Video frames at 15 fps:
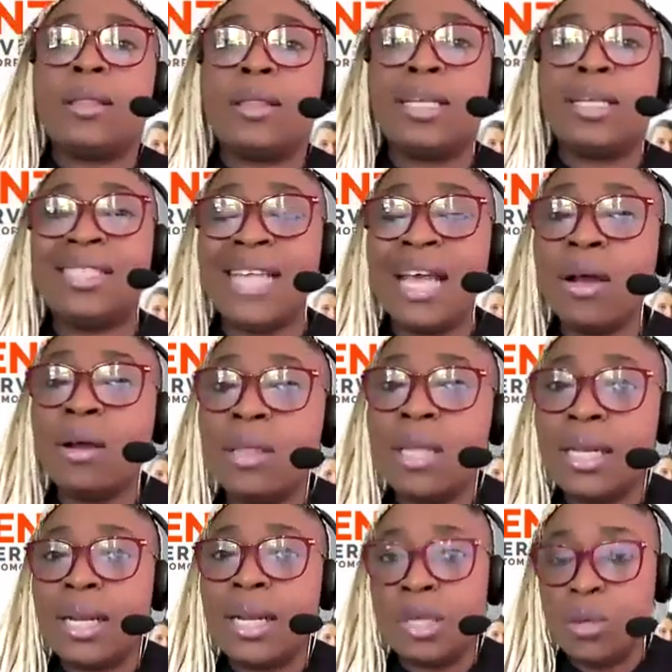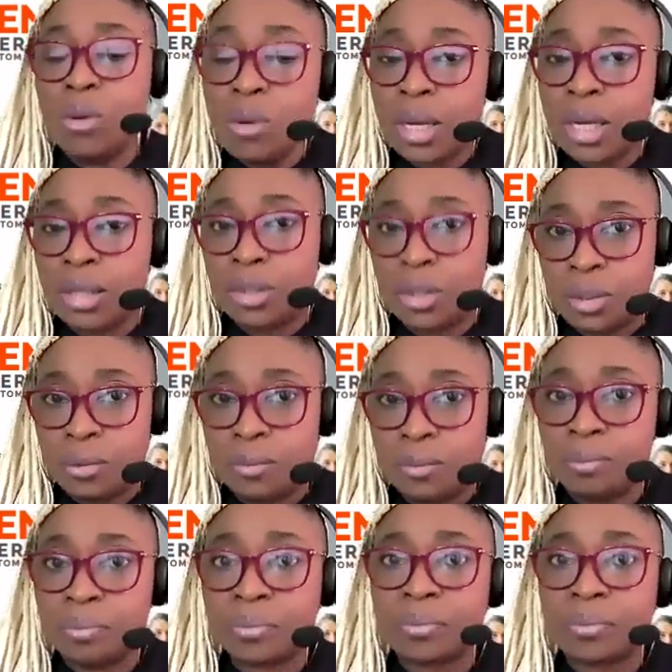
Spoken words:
The second thing that you can do